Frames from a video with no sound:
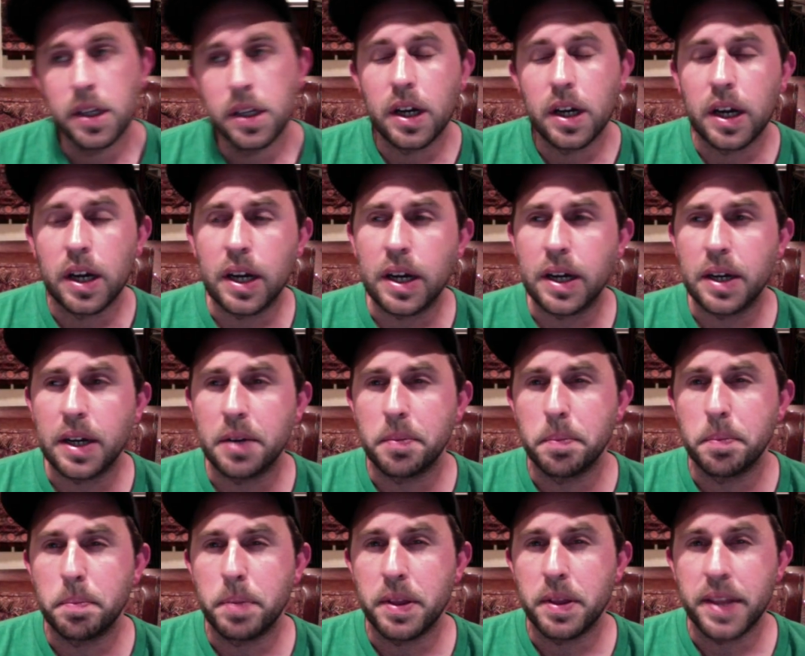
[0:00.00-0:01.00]

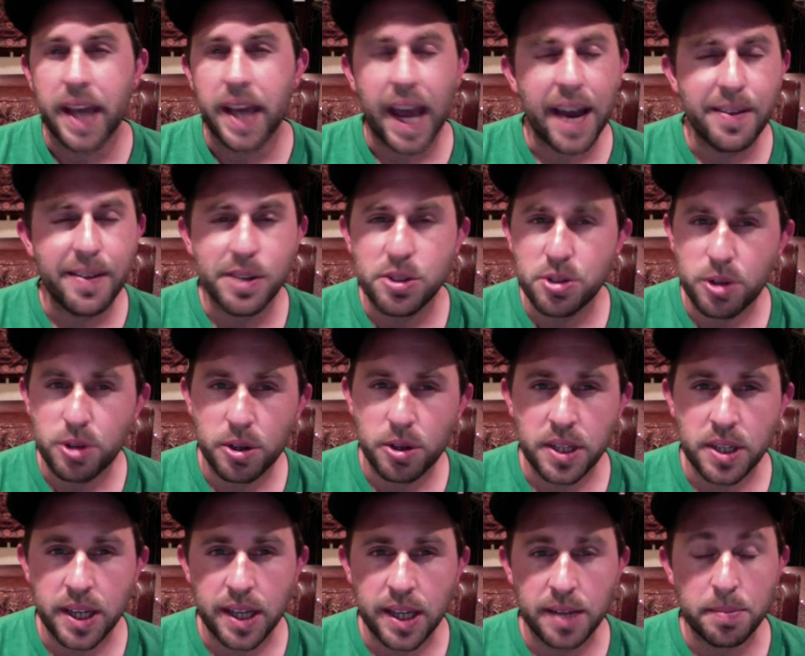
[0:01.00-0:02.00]
um, but they haven't
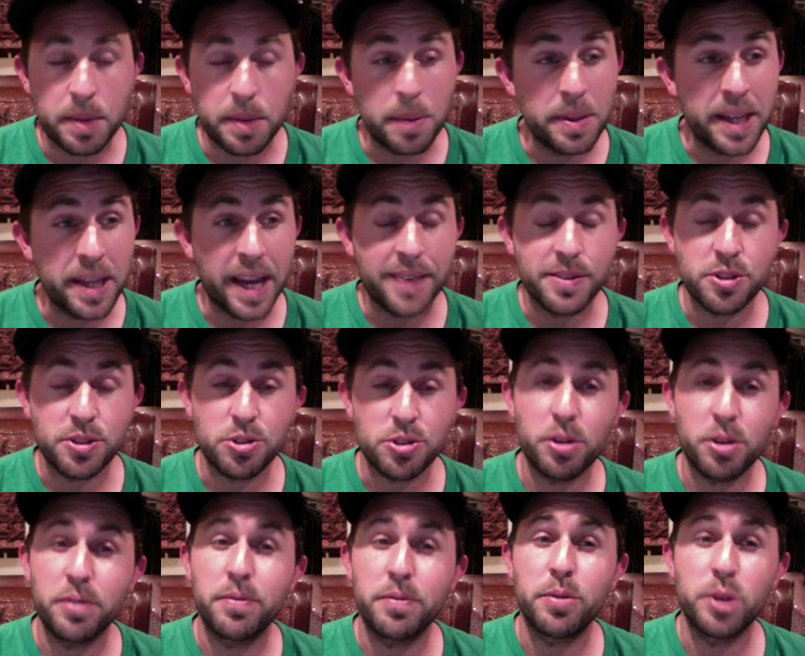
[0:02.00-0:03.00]
started yet. Maybe they haven't
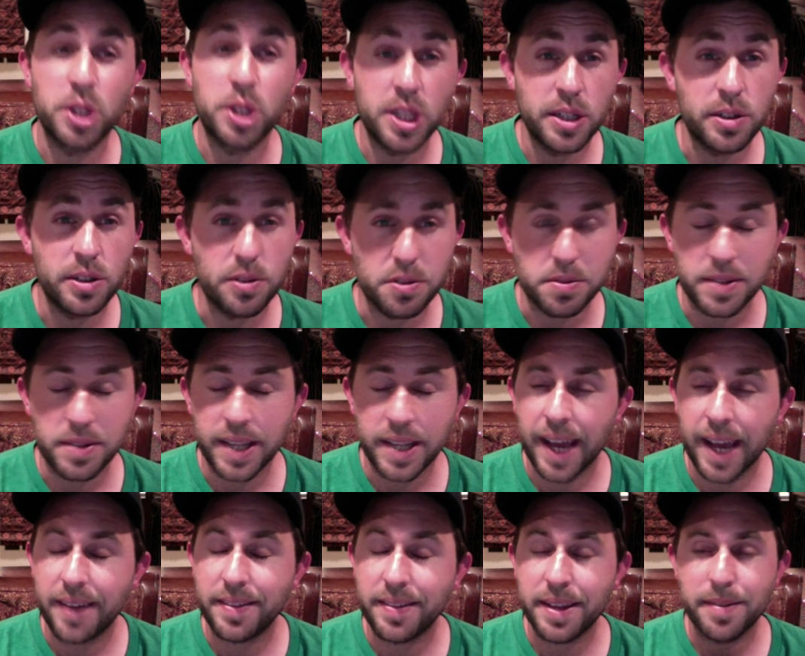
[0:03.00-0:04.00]
started for years, and
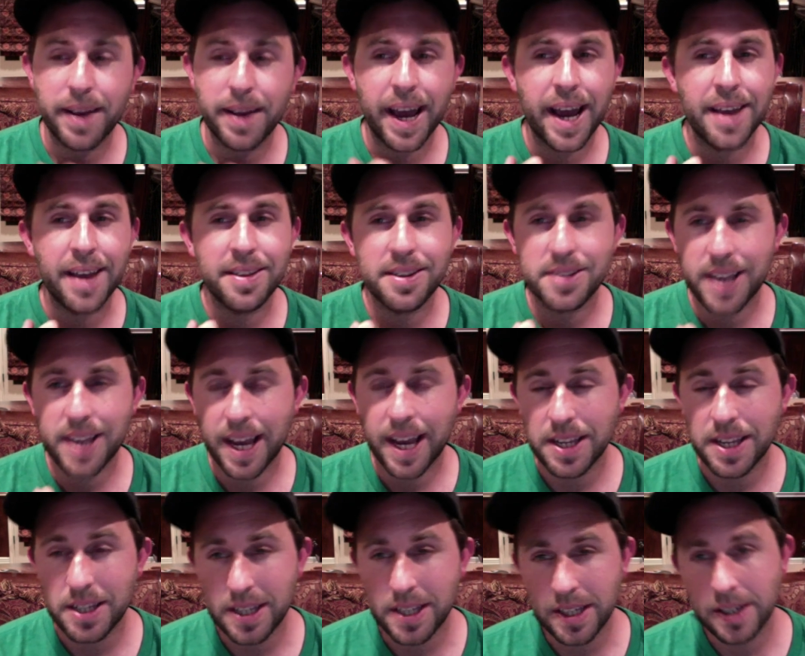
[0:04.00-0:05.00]
they, they've had this
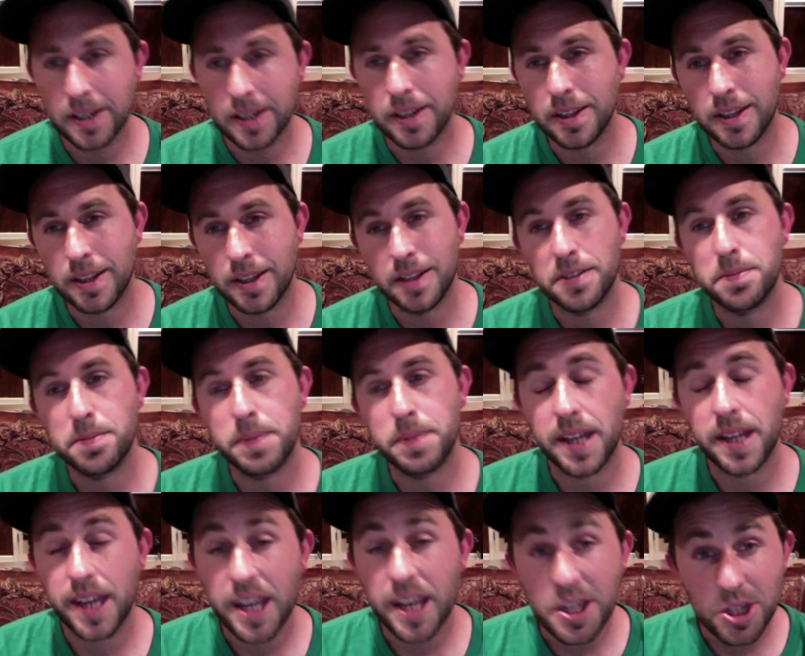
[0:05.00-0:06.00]
idea. It's been
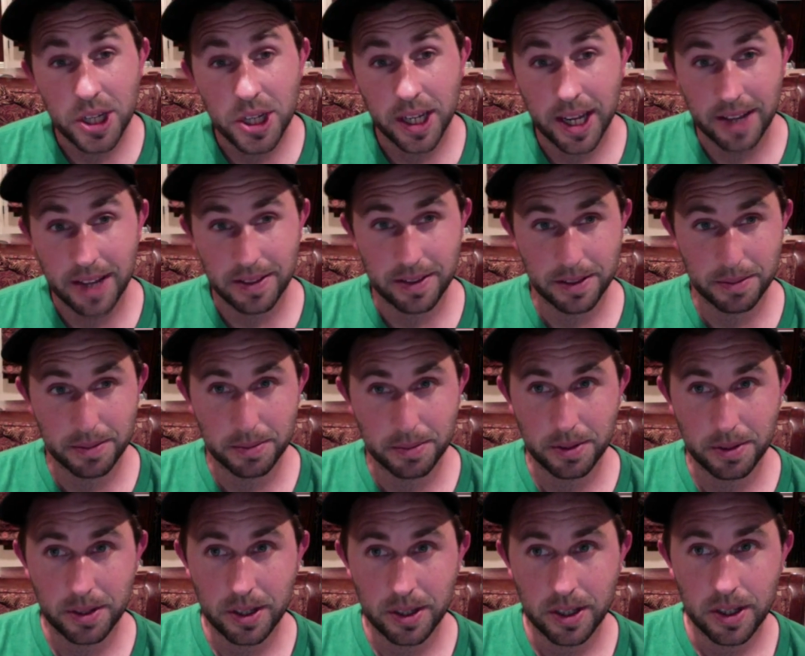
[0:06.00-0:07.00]
itching at them
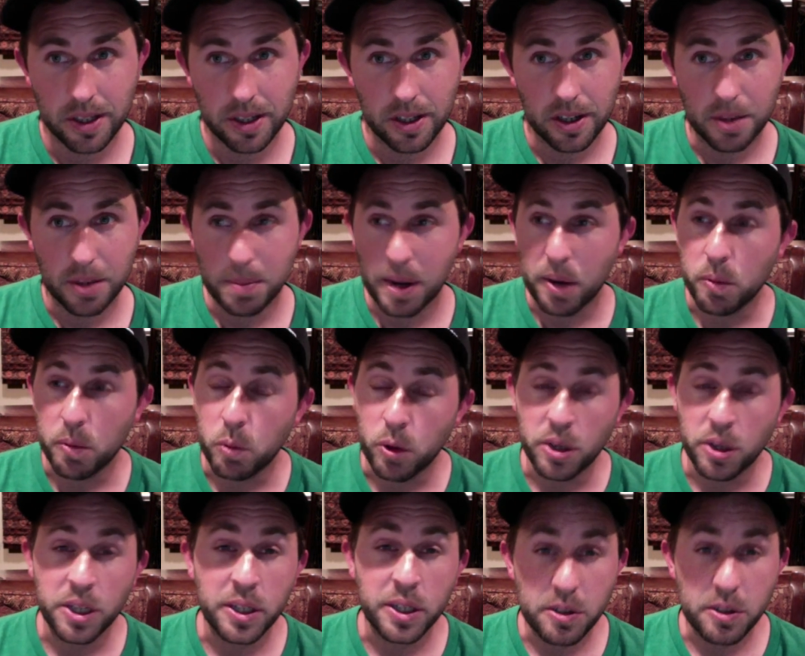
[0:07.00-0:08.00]
about
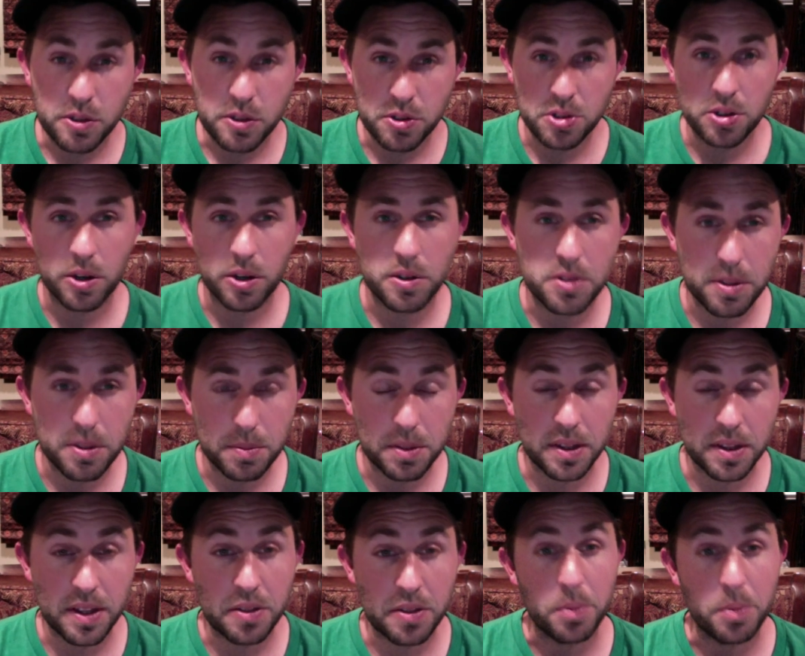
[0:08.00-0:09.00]
wanting to start something
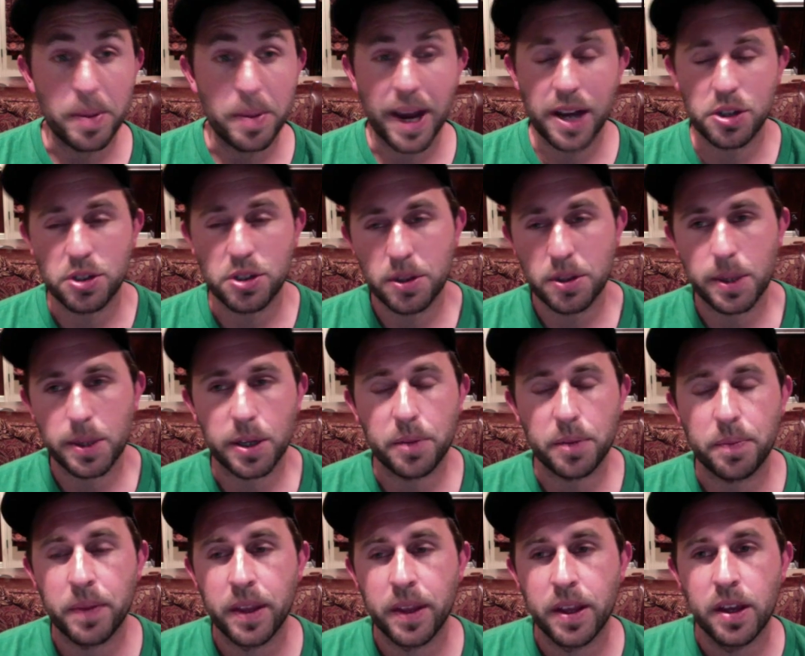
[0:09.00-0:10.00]
that they're passionate
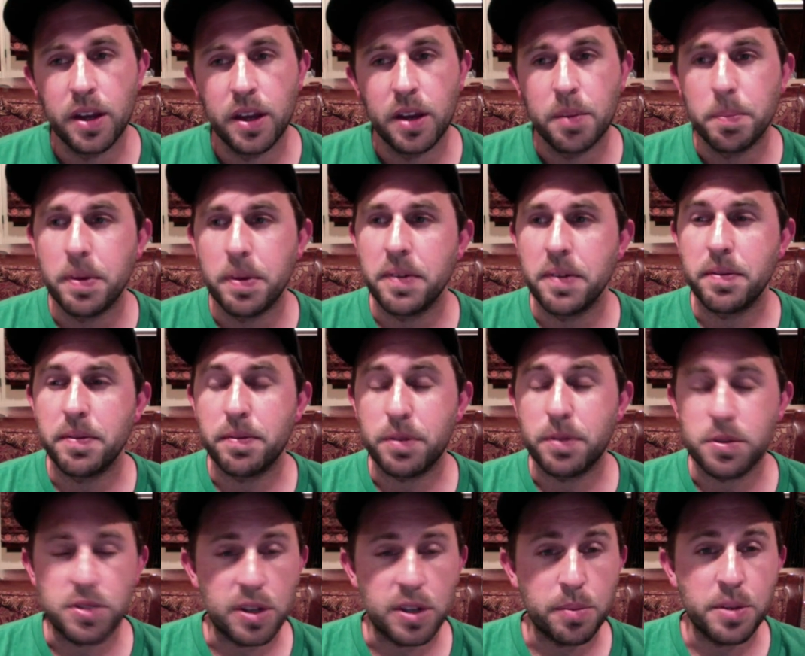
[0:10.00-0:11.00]
about, but for
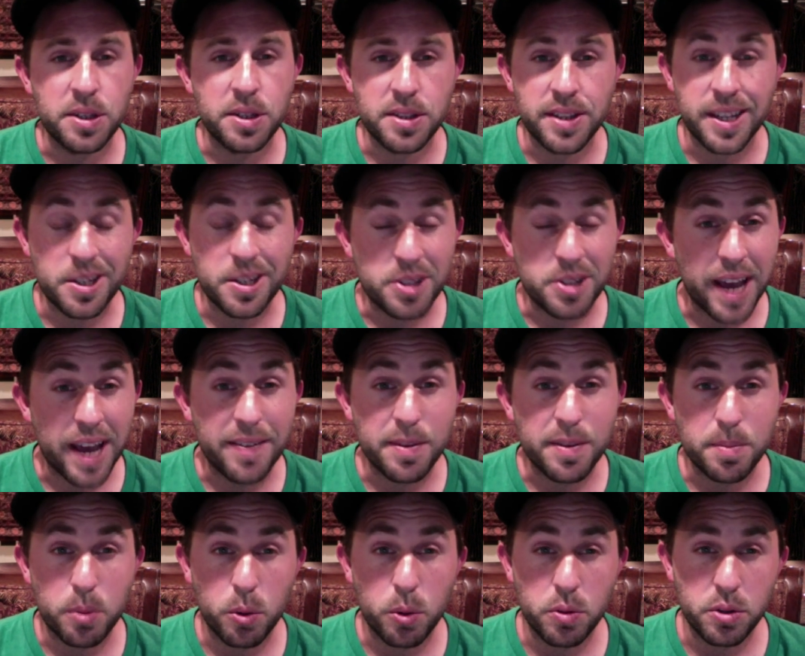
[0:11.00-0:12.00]
some reason, they just haven't
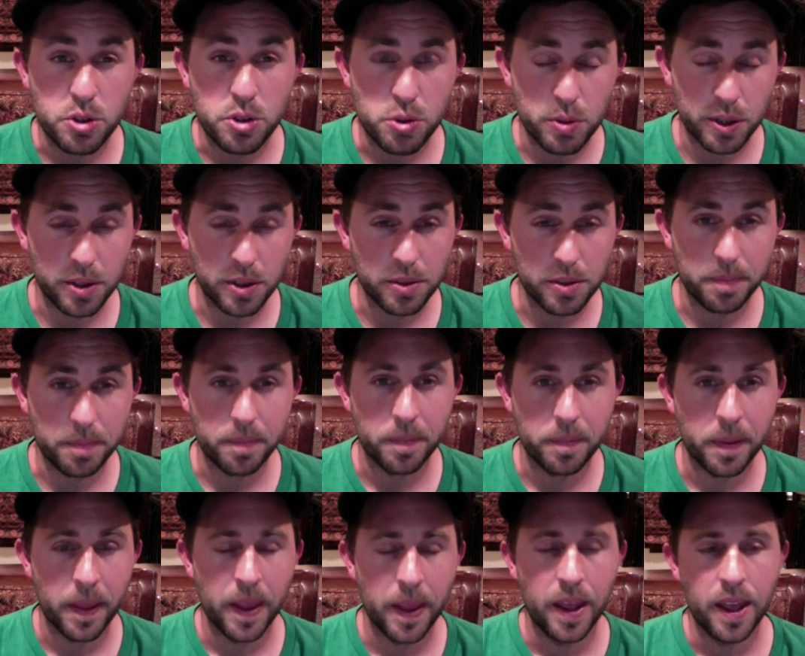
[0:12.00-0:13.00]
pulled the trigger.
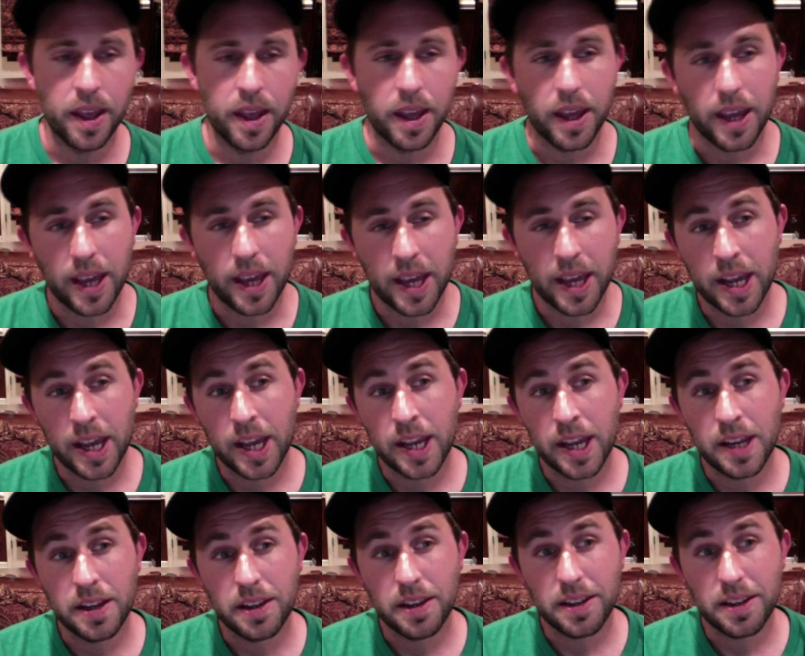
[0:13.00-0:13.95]
And